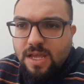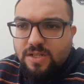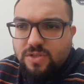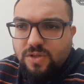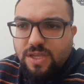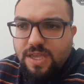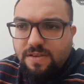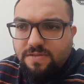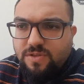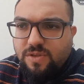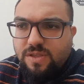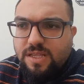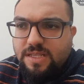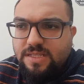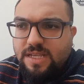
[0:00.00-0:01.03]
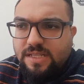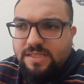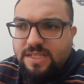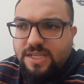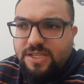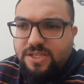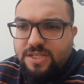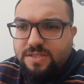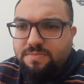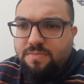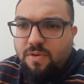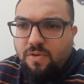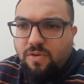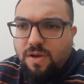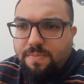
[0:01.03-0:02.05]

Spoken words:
To give students and teachers more